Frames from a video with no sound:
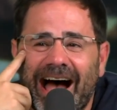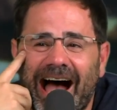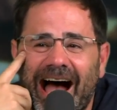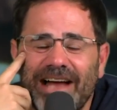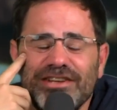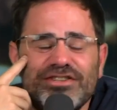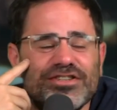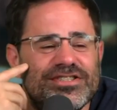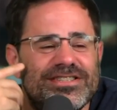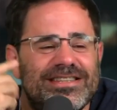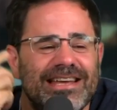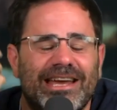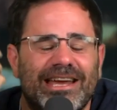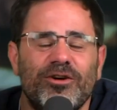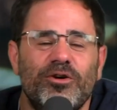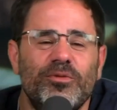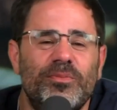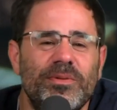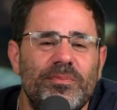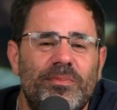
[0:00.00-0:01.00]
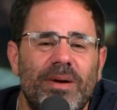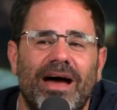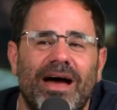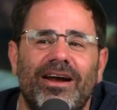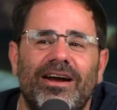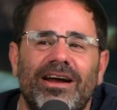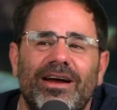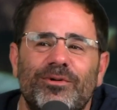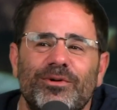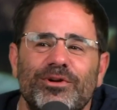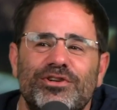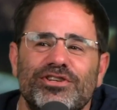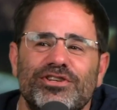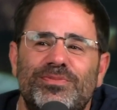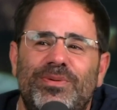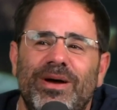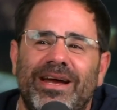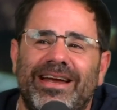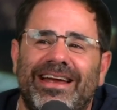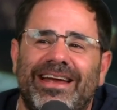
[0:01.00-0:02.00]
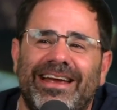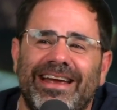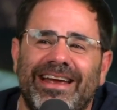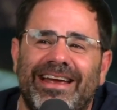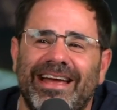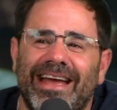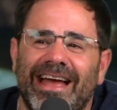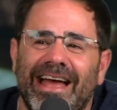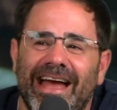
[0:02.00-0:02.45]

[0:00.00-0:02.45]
I just think it would be better. It would just be.